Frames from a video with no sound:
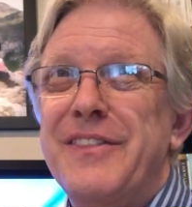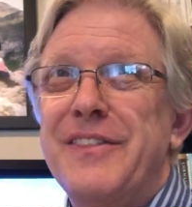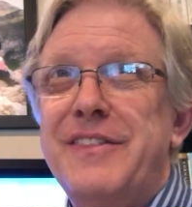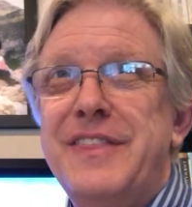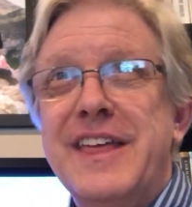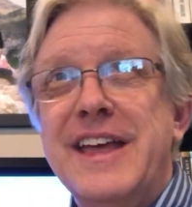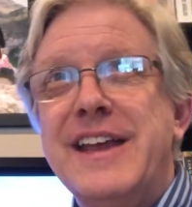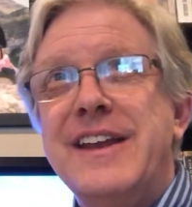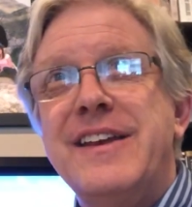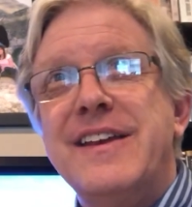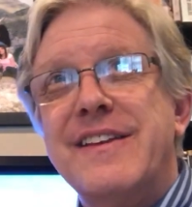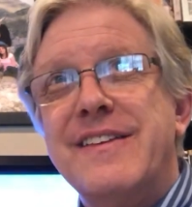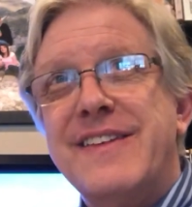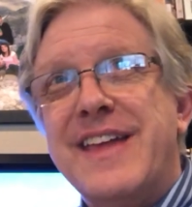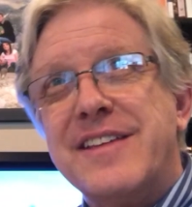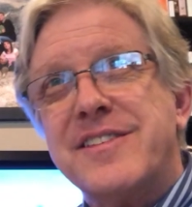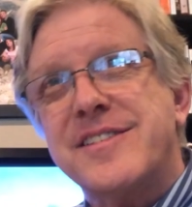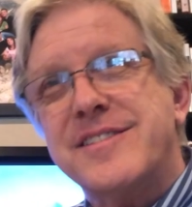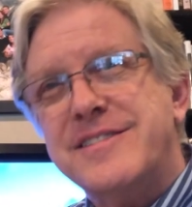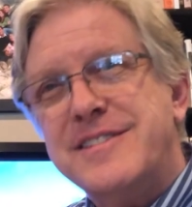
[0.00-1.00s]
then
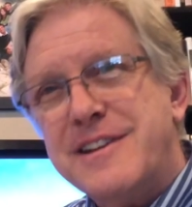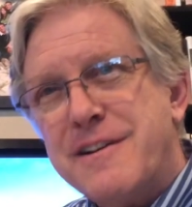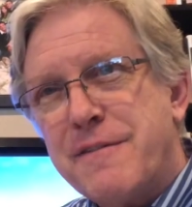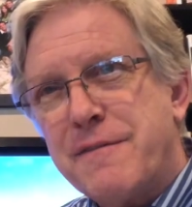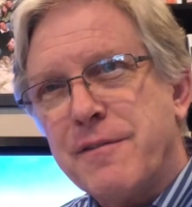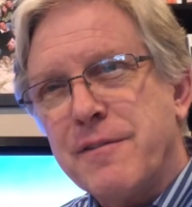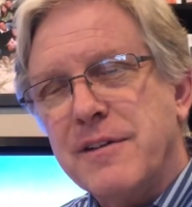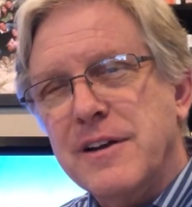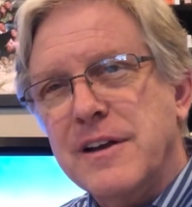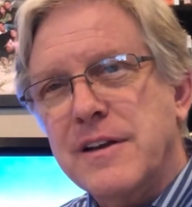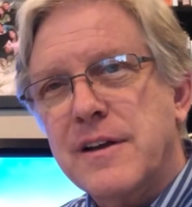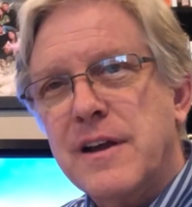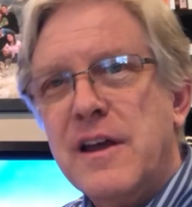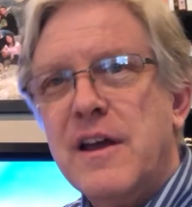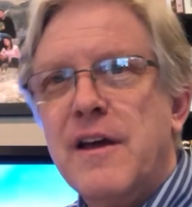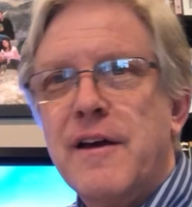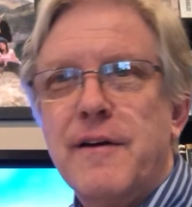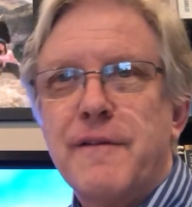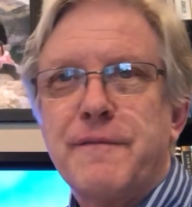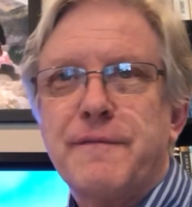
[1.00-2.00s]
that's different
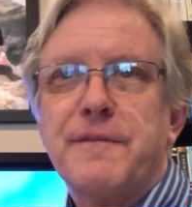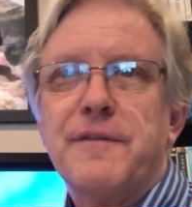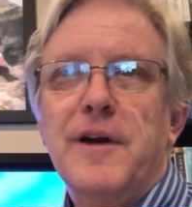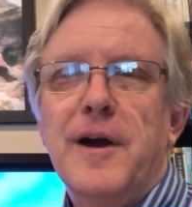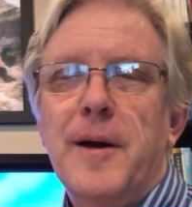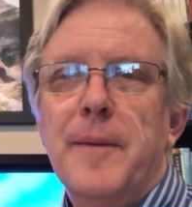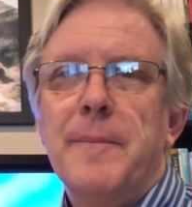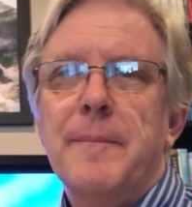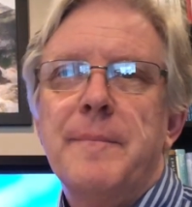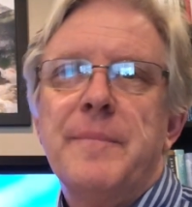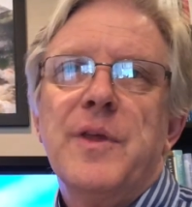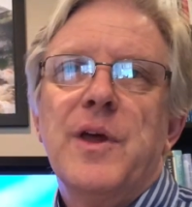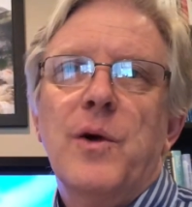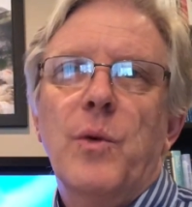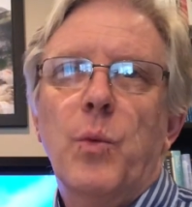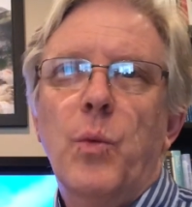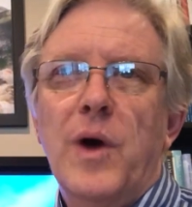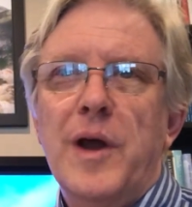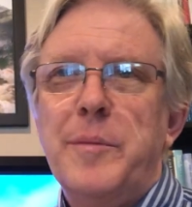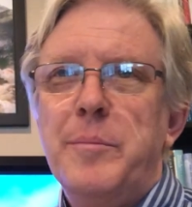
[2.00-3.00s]
from
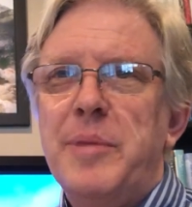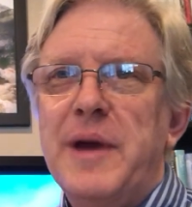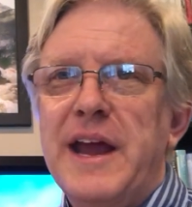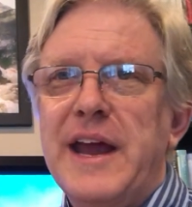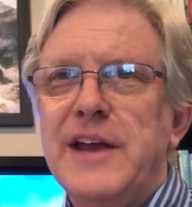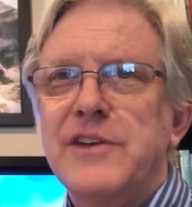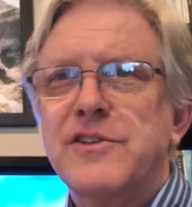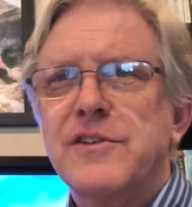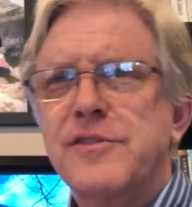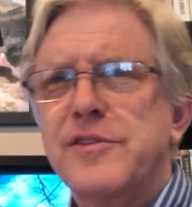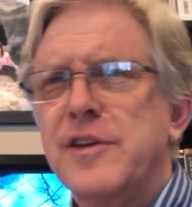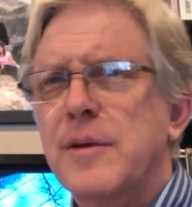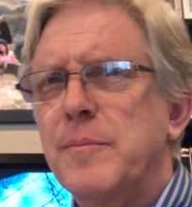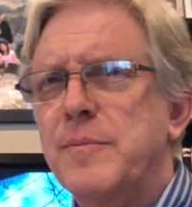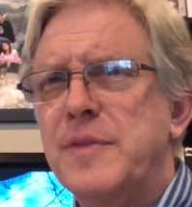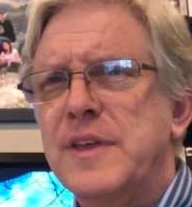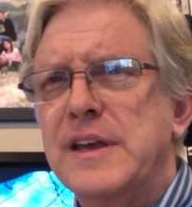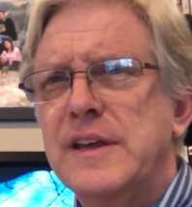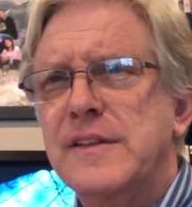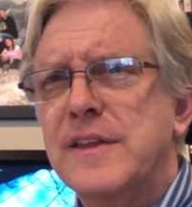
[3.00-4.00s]
one page of
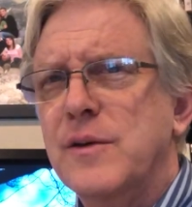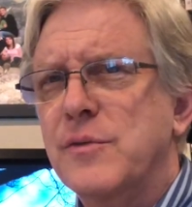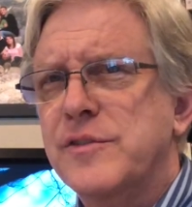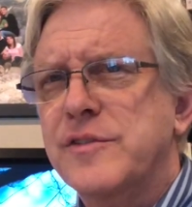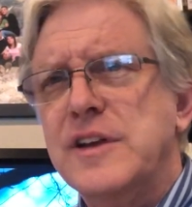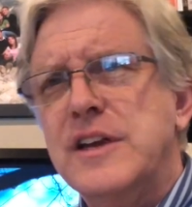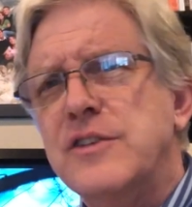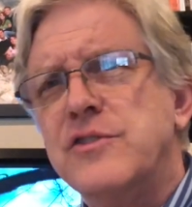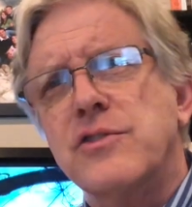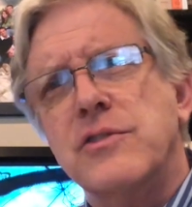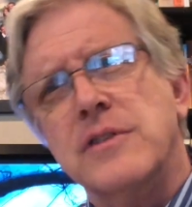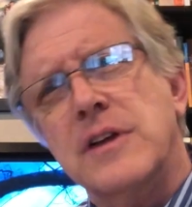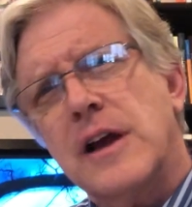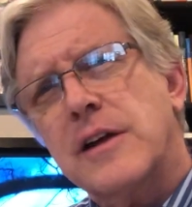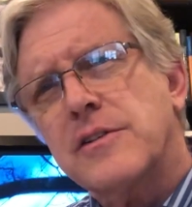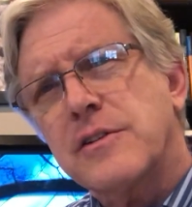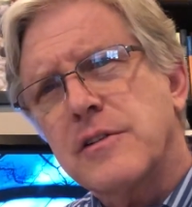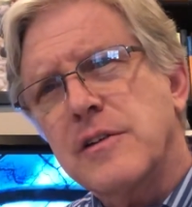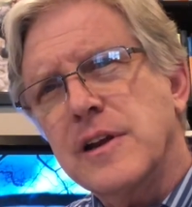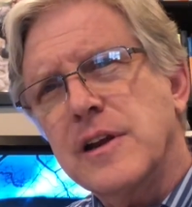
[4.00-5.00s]
something that's
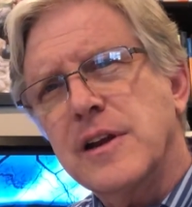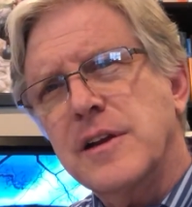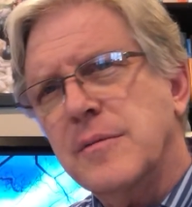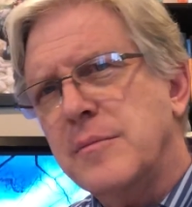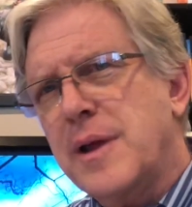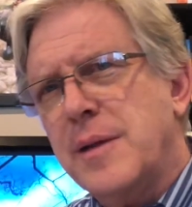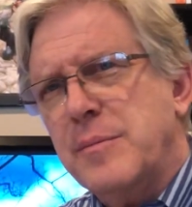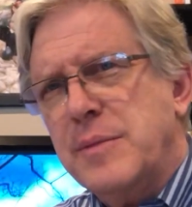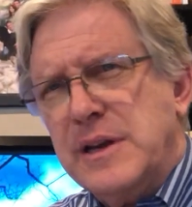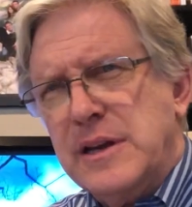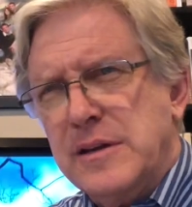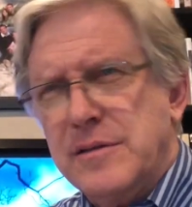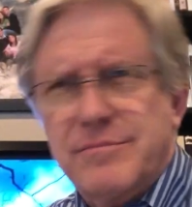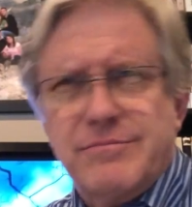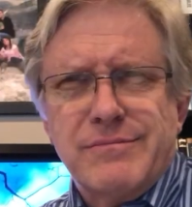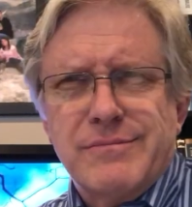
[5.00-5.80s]
introductory and maybe